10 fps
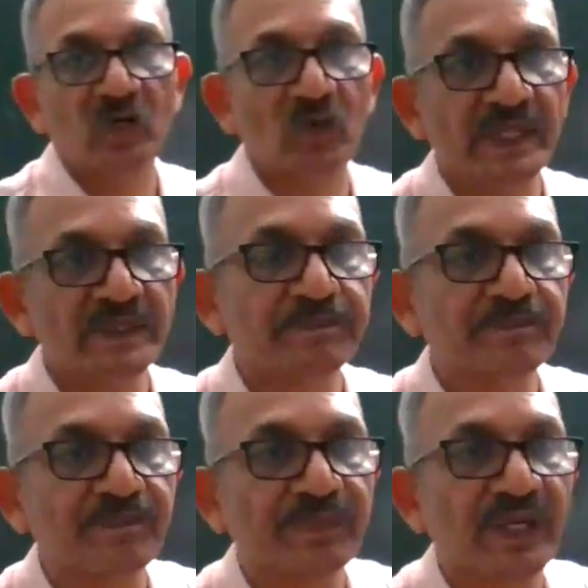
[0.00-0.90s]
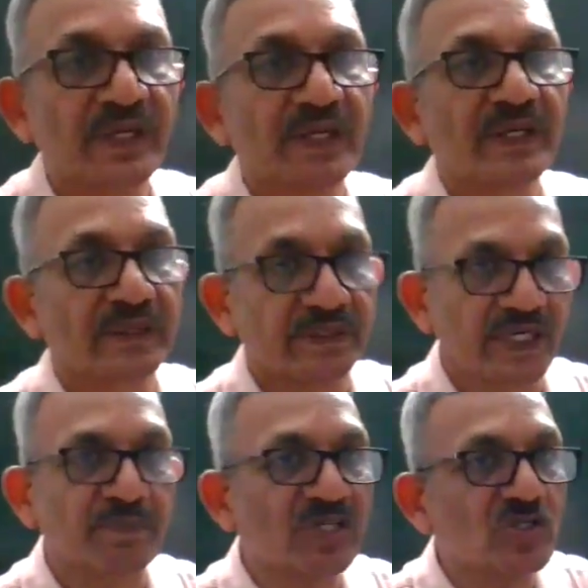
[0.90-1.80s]
No one?
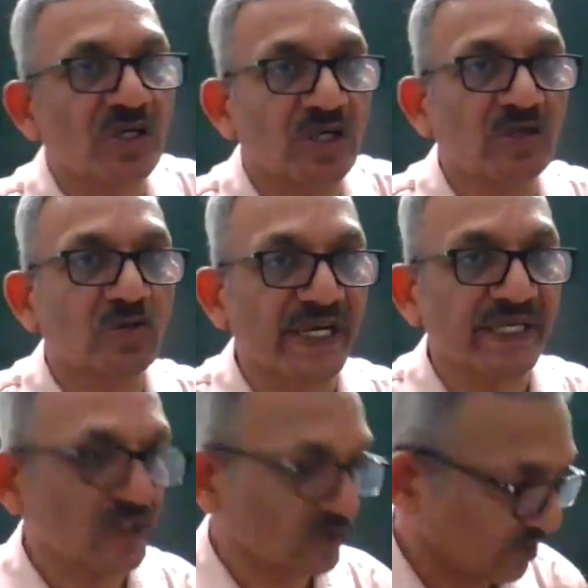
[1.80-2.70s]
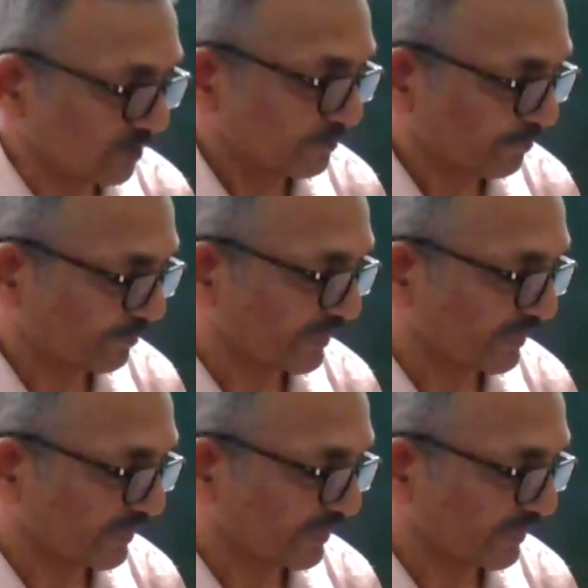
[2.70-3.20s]
It means you're not trying at all.